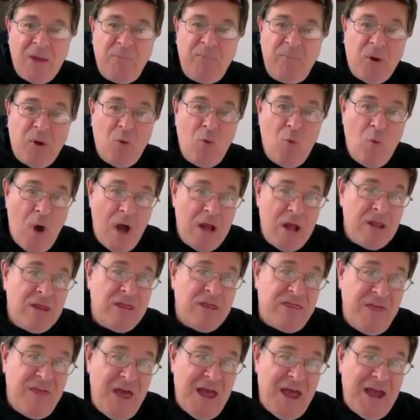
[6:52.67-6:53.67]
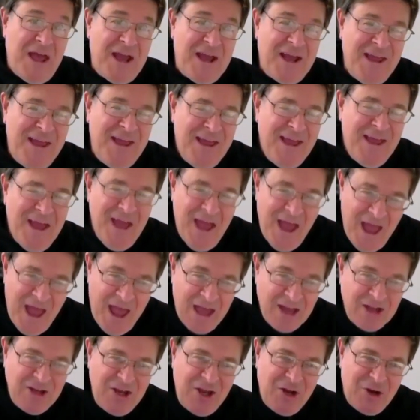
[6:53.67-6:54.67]
had to pick one thing
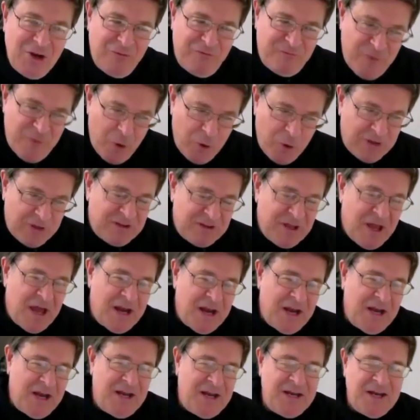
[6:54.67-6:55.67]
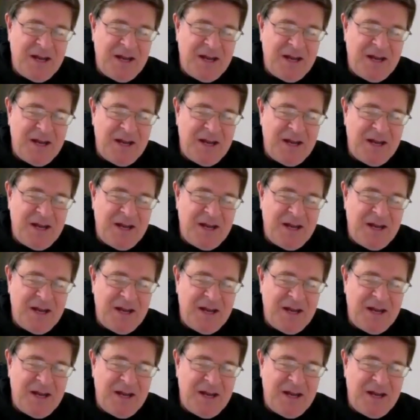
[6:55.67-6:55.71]
and, focus on it.